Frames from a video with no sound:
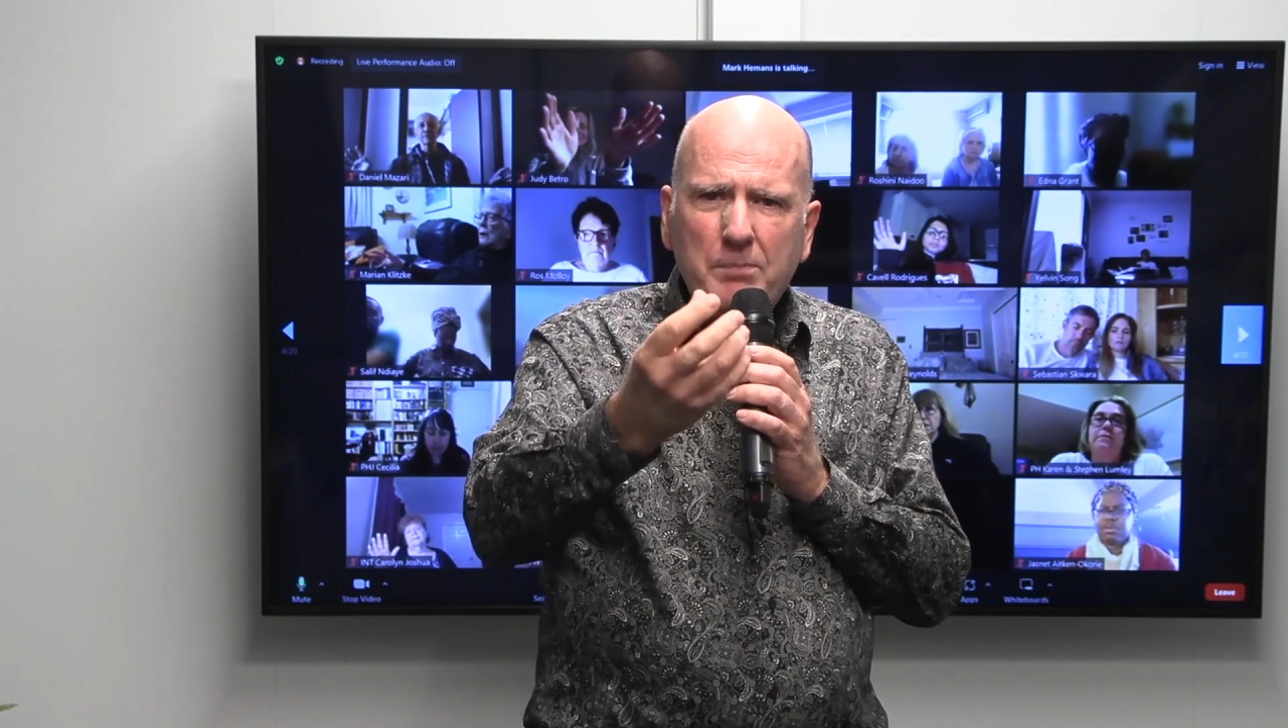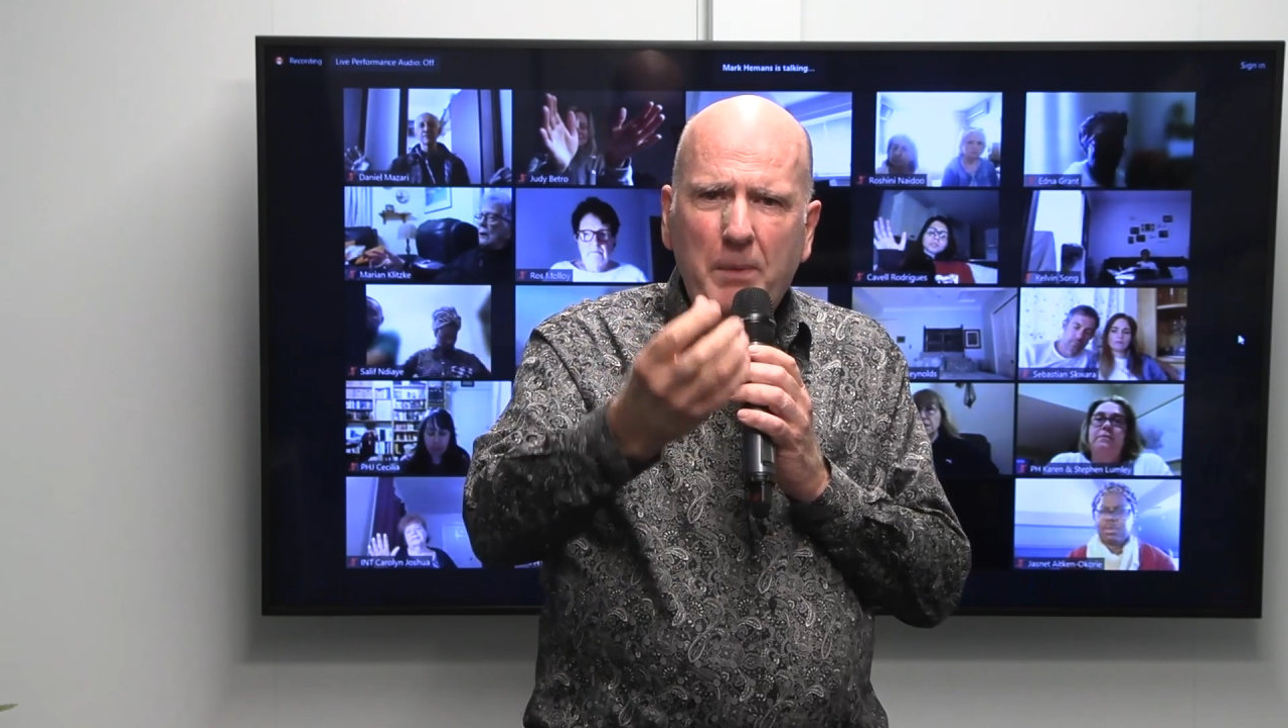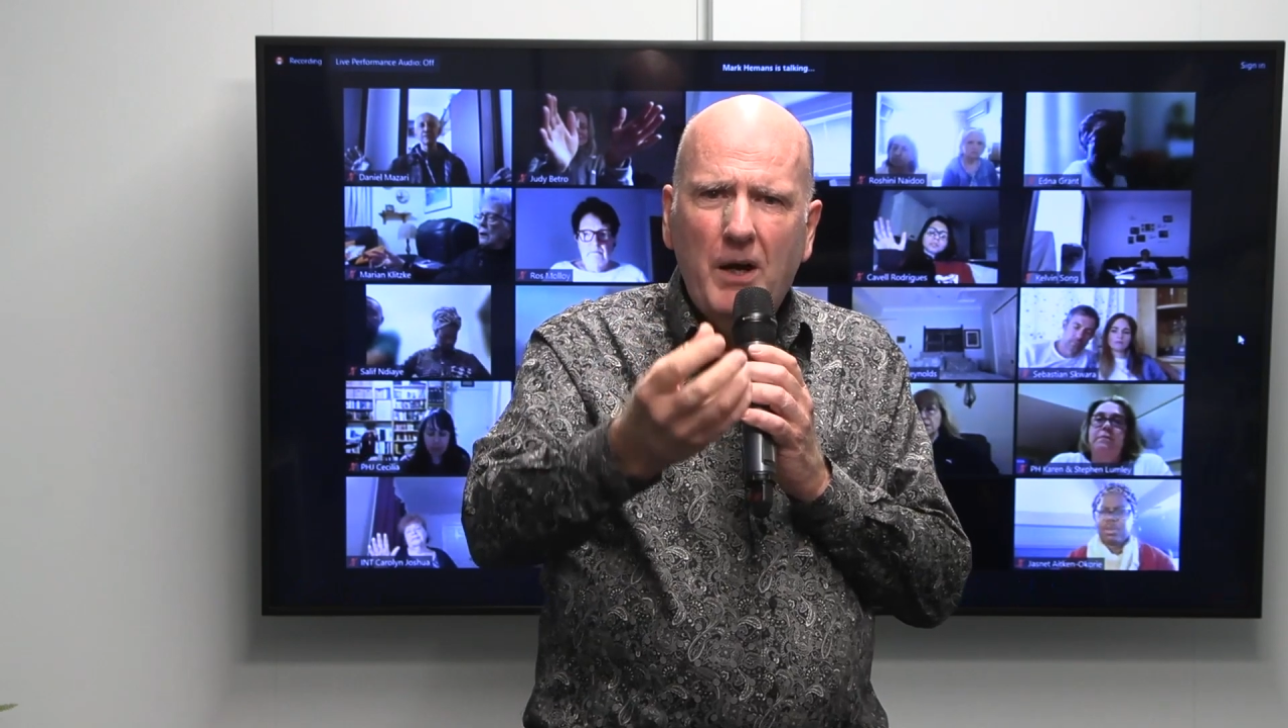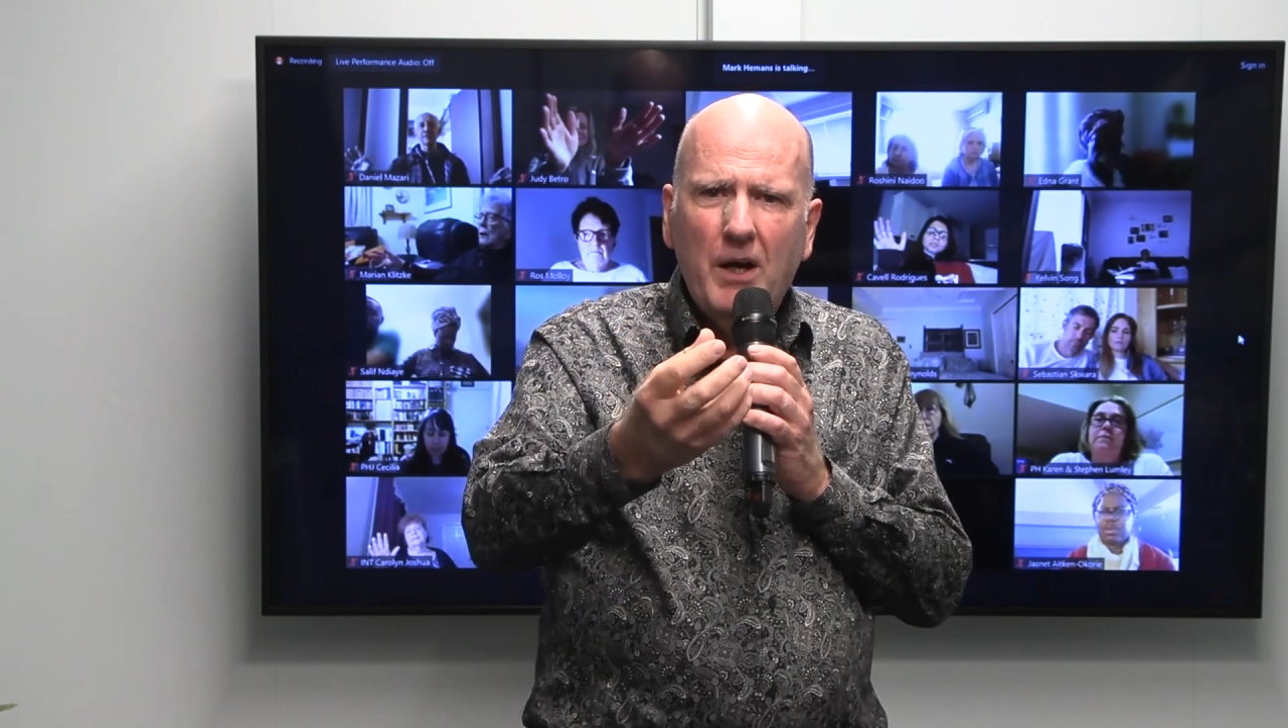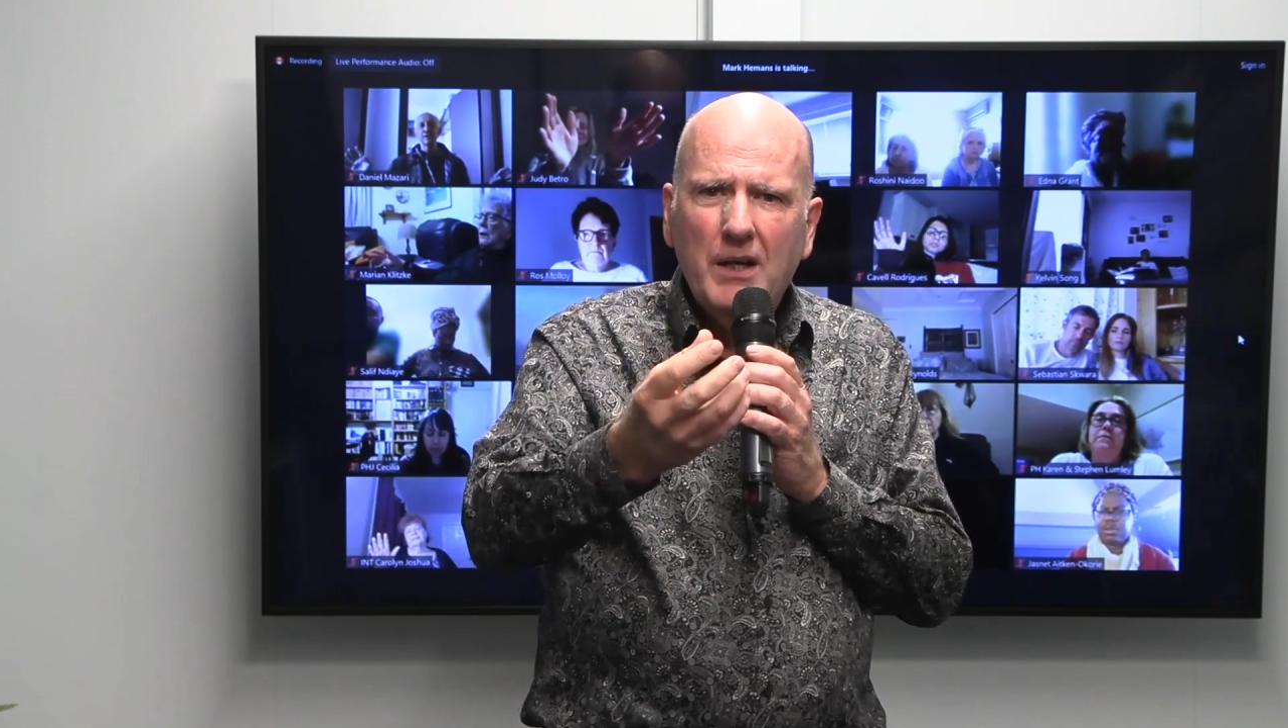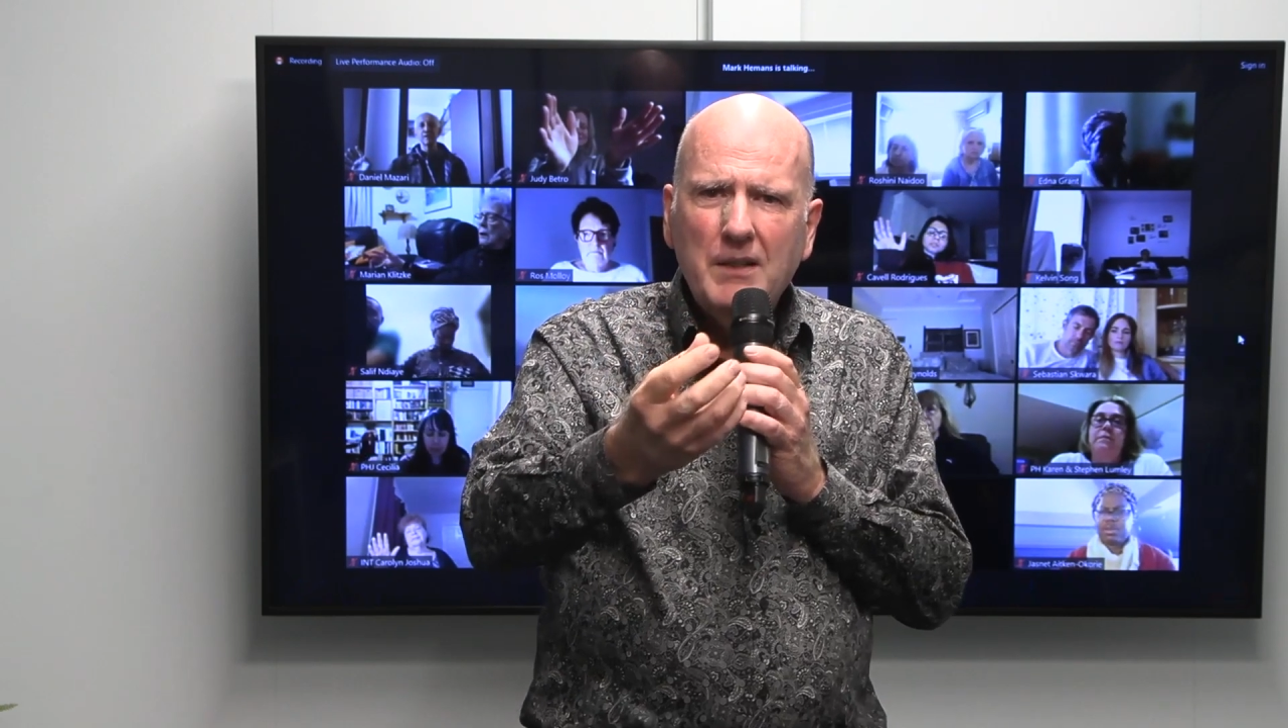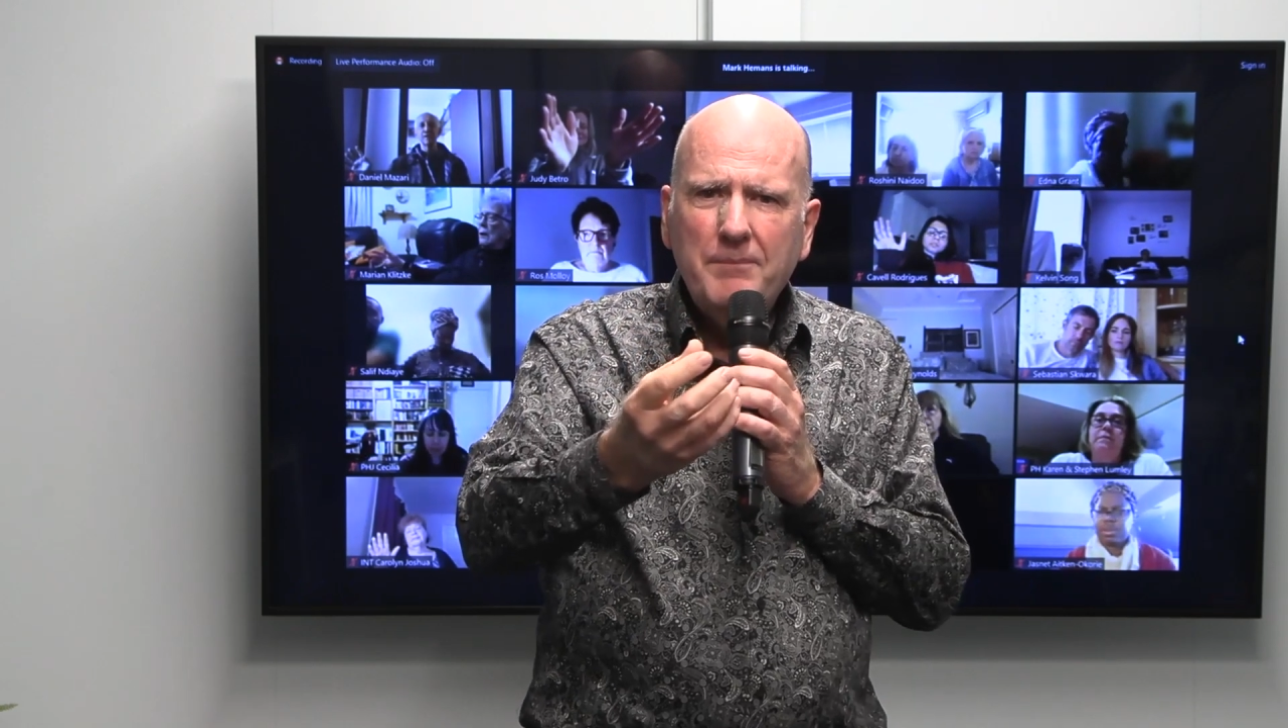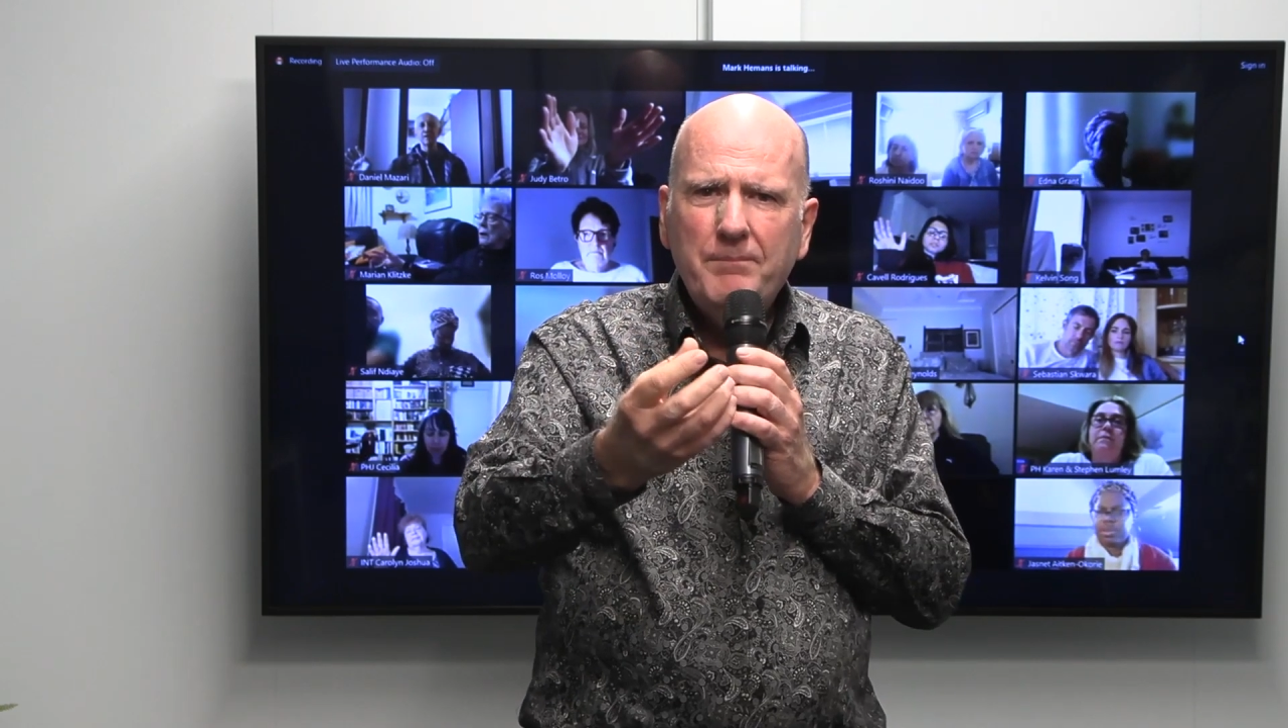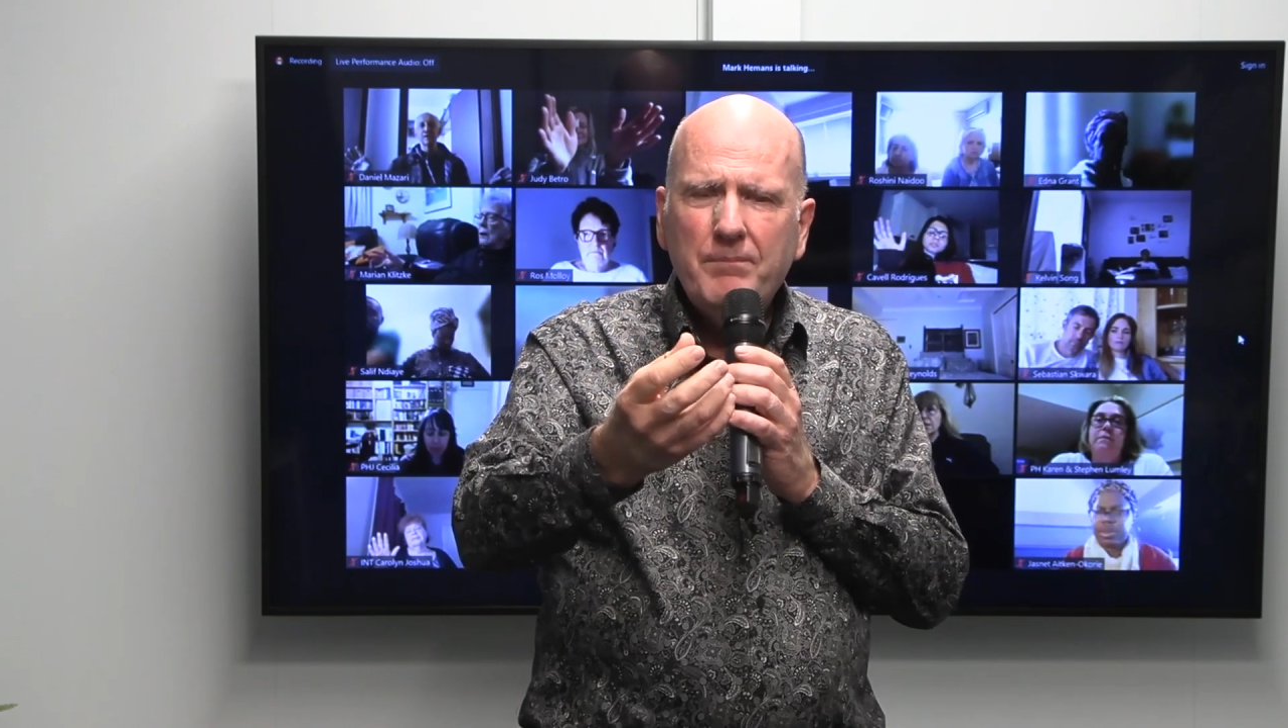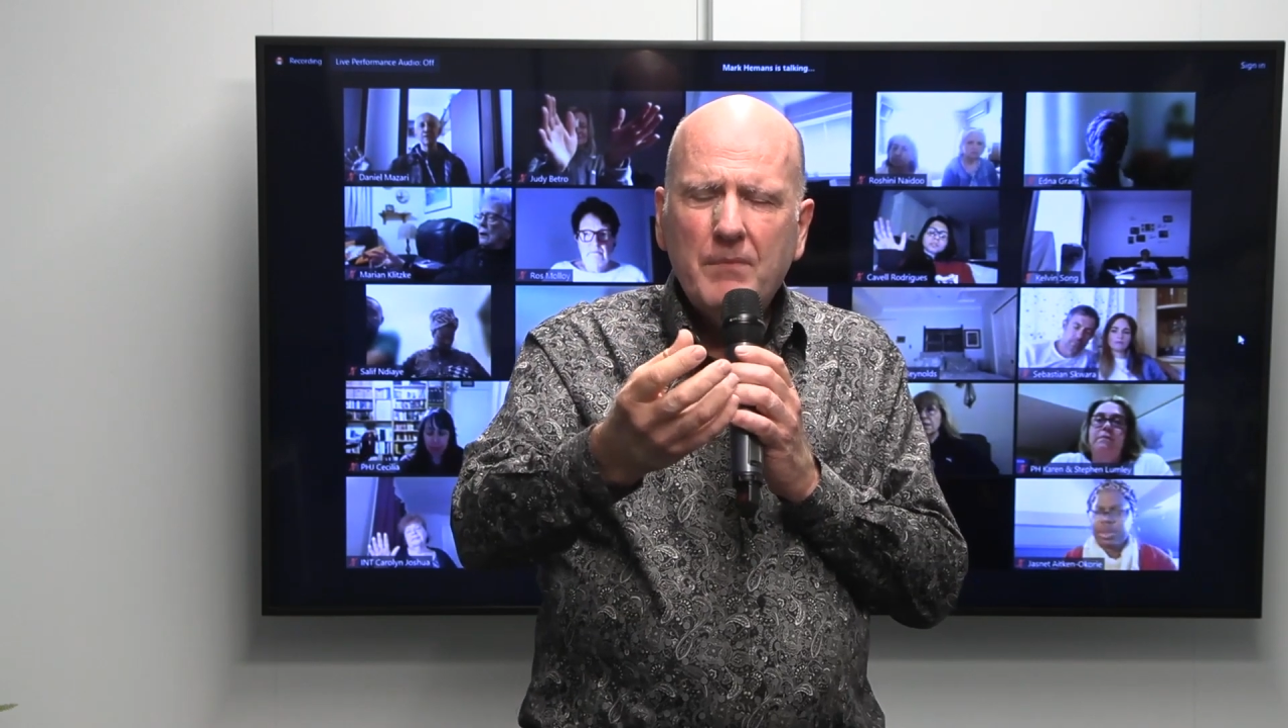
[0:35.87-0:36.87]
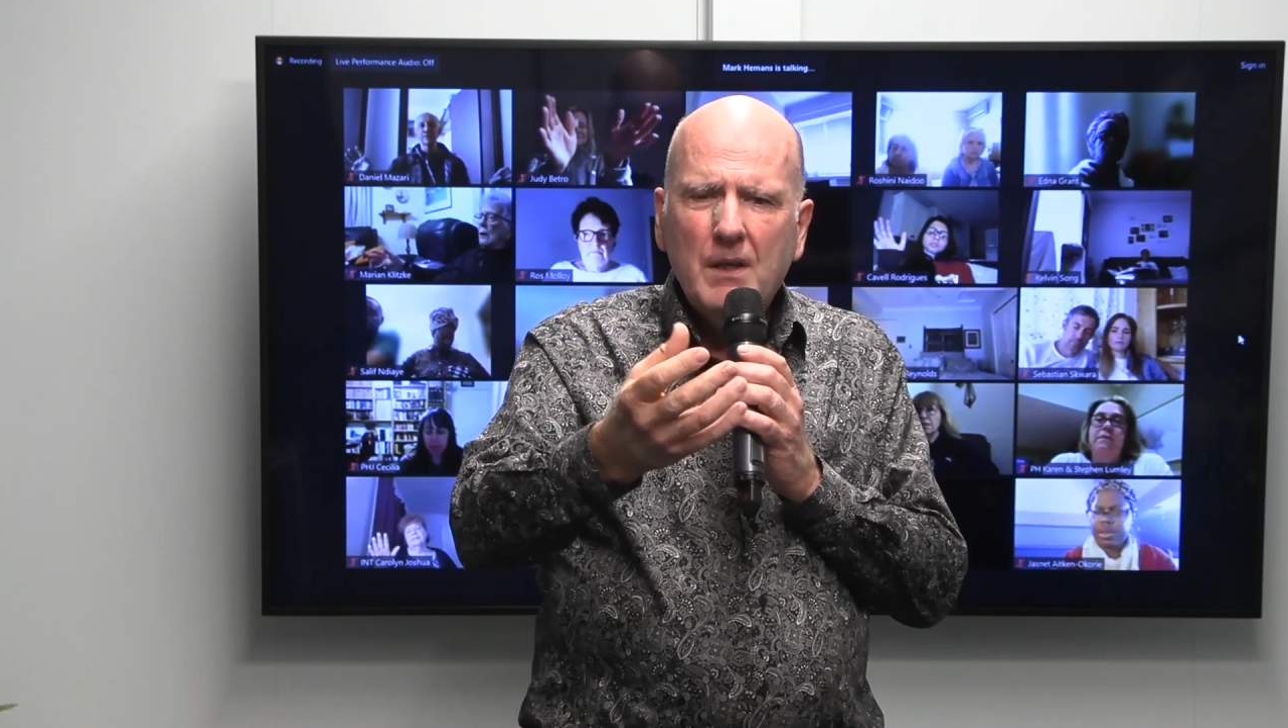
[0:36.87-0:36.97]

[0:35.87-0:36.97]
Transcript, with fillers: spine